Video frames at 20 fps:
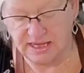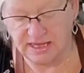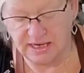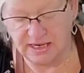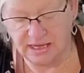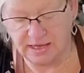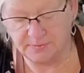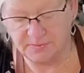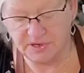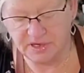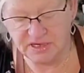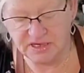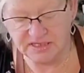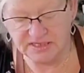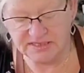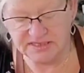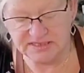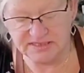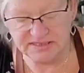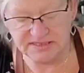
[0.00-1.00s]
and I'm going
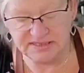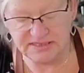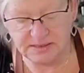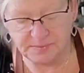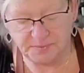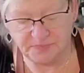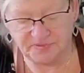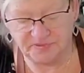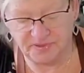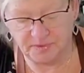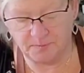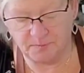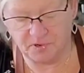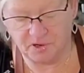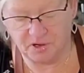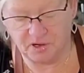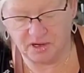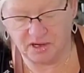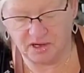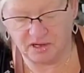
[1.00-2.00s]
to snip them
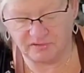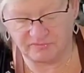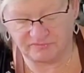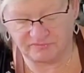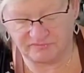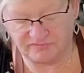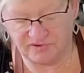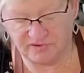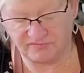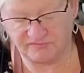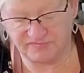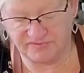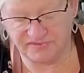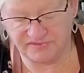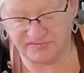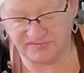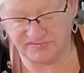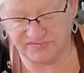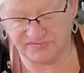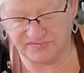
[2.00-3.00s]
off of
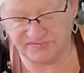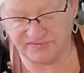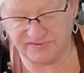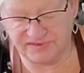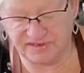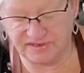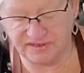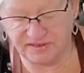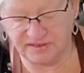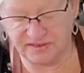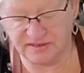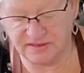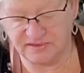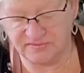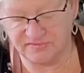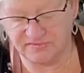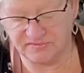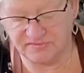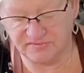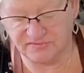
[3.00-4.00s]
this stick
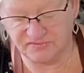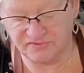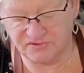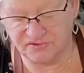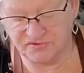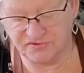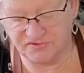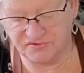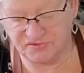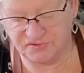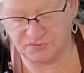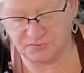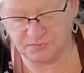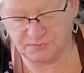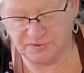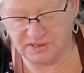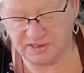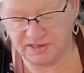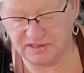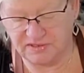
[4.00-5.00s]
because there's just too
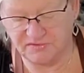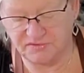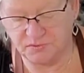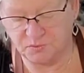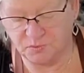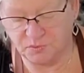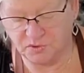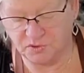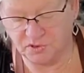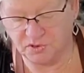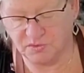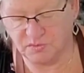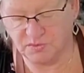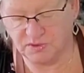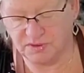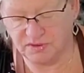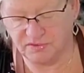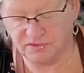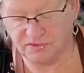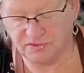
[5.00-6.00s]
many to work
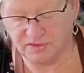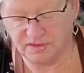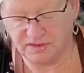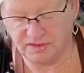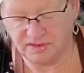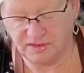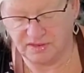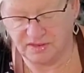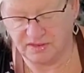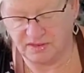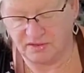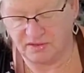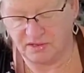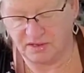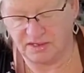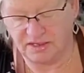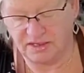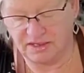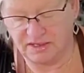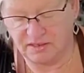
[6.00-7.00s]
with
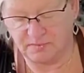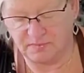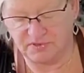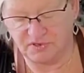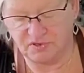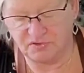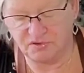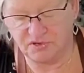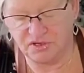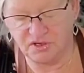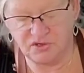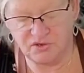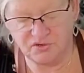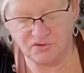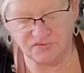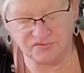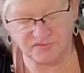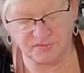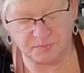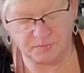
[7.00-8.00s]
on here but you can
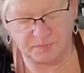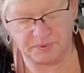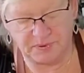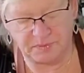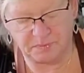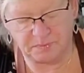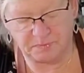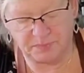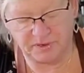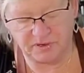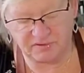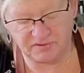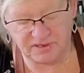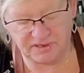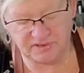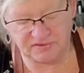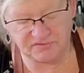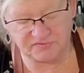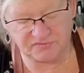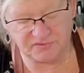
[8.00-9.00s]
use the pip
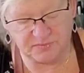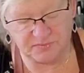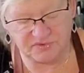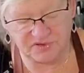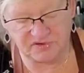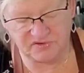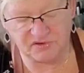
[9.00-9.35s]
berries from the